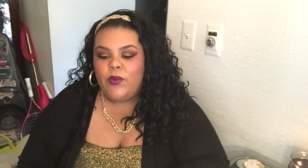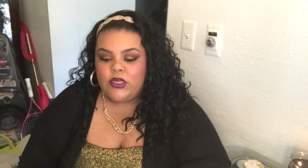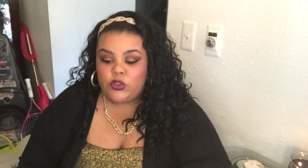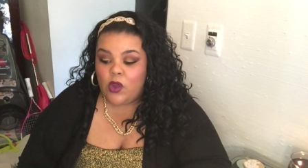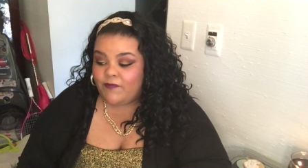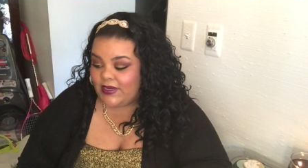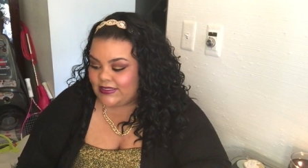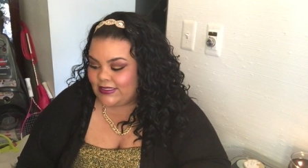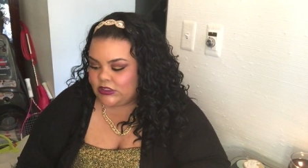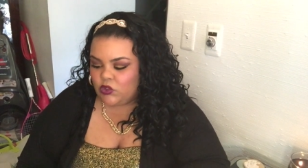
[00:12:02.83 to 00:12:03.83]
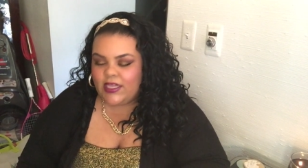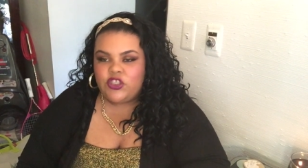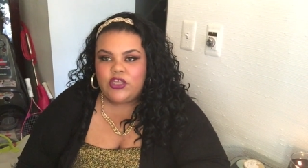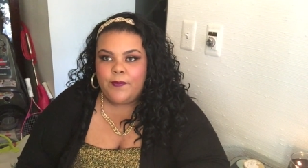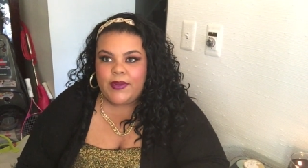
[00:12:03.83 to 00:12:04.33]
we are 12 minutes in, so
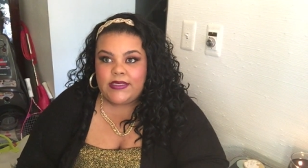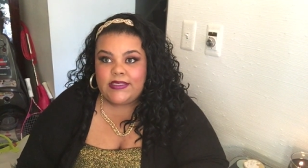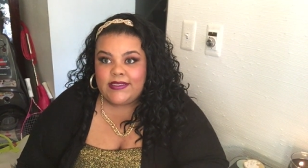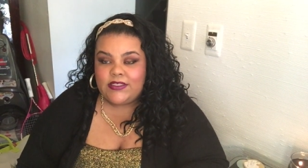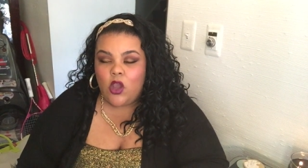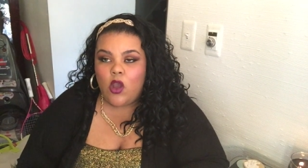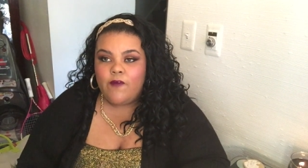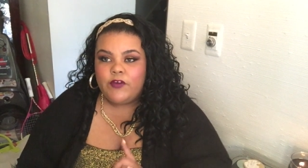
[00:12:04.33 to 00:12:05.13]
let's jump into this haul.